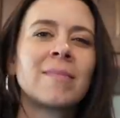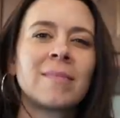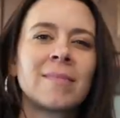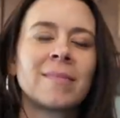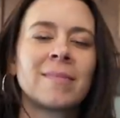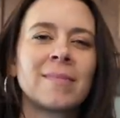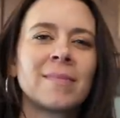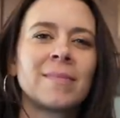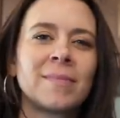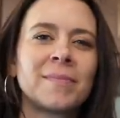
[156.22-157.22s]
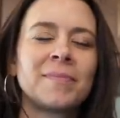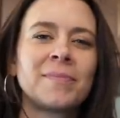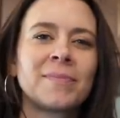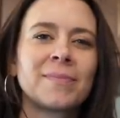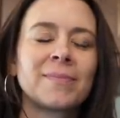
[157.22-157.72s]

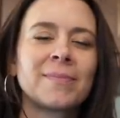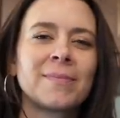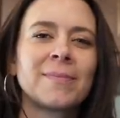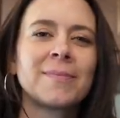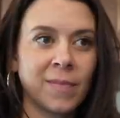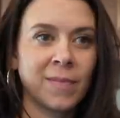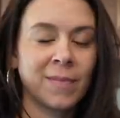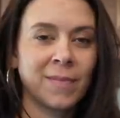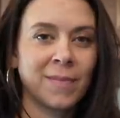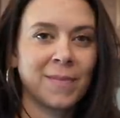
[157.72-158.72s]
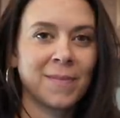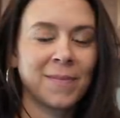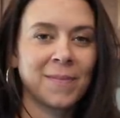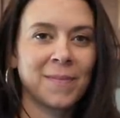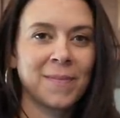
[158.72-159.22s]

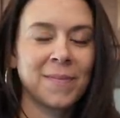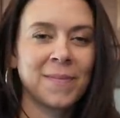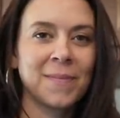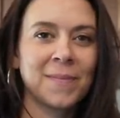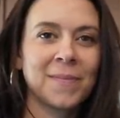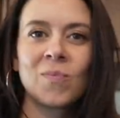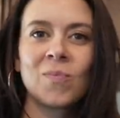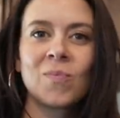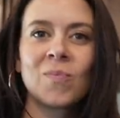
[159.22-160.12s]
[no speech]